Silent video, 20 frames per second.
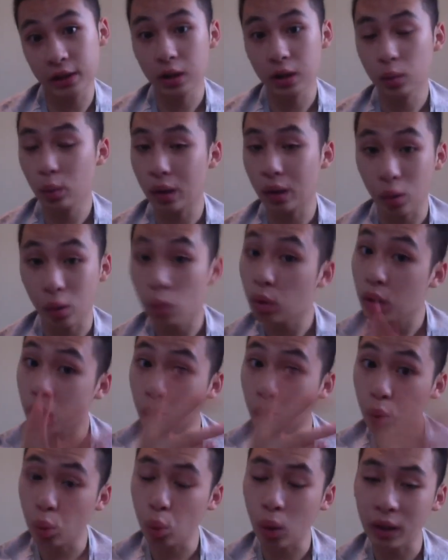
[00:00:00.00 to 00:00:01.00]
Well,
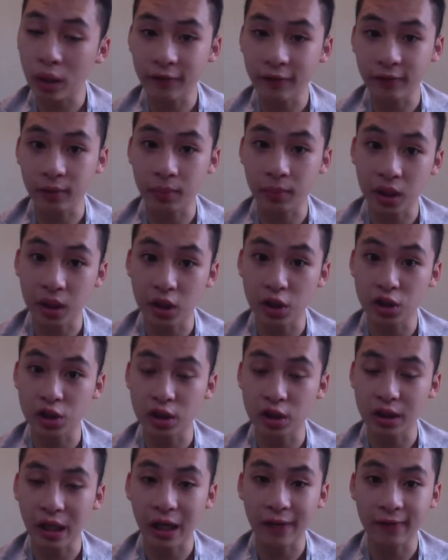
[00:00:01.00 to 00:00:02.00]
one of the
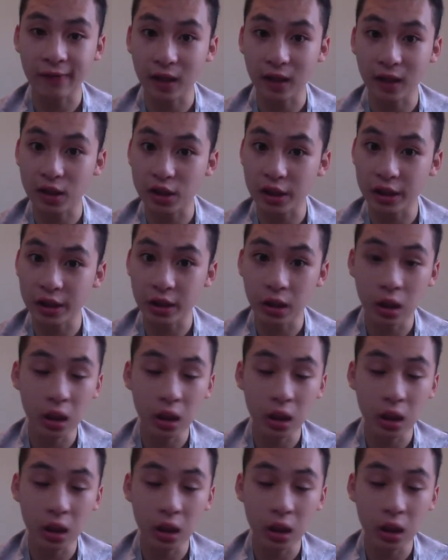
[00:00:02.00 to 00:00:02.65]
person that I fancied.